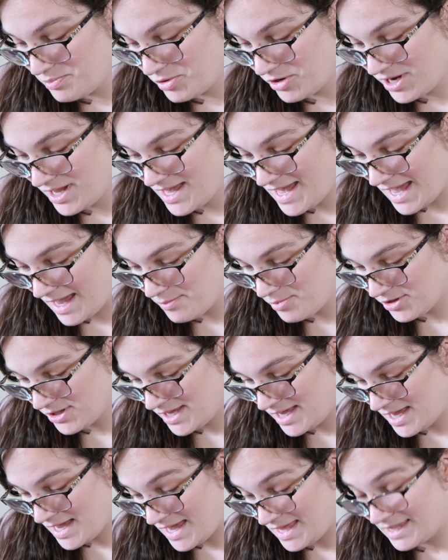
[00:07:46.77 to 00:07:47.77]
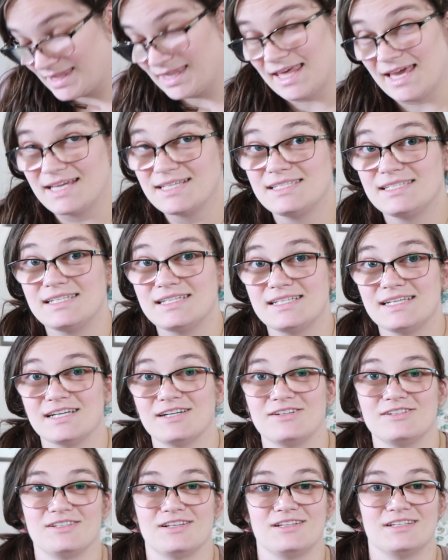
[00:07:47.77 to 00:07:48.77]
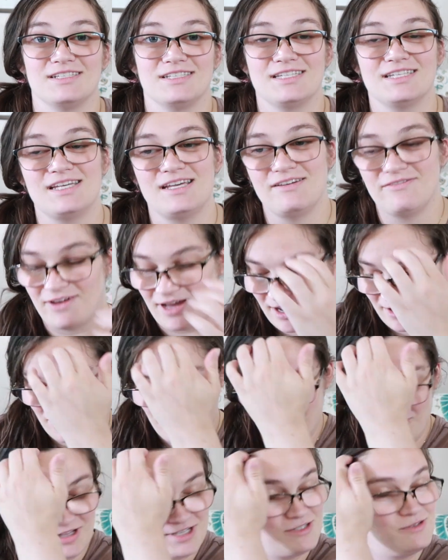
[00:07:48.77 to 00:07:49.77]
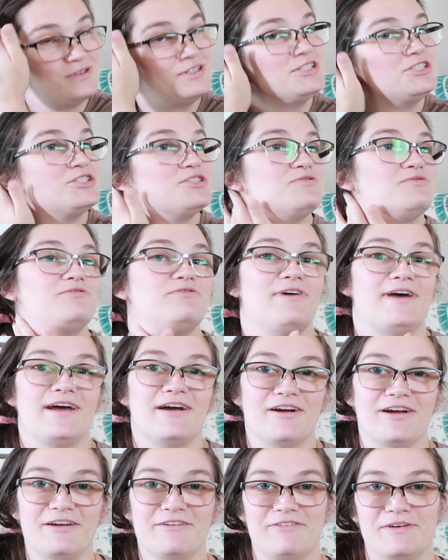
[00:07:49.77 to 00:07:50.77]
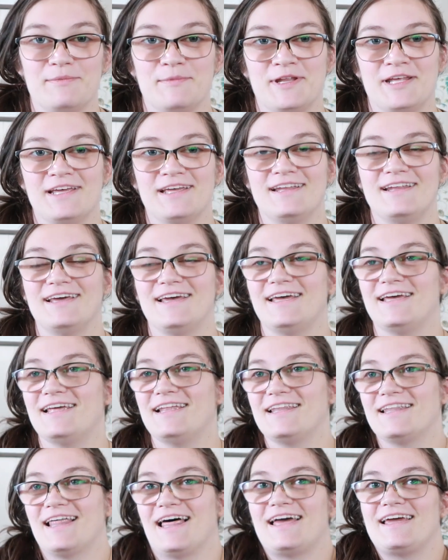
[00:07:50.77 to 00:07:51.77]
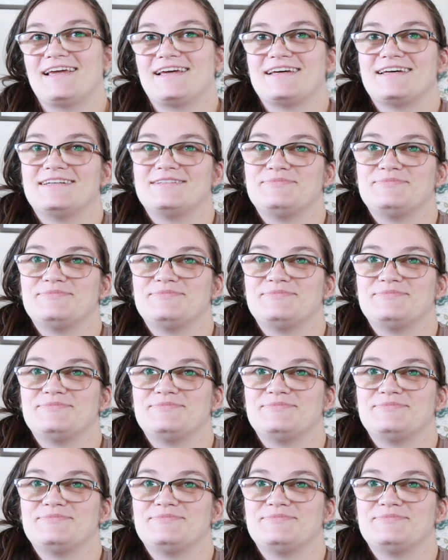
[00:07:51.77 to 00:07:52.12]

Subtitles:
pretty cabling and lace details on the sleeve. I don't know, this one is just very feminine and like,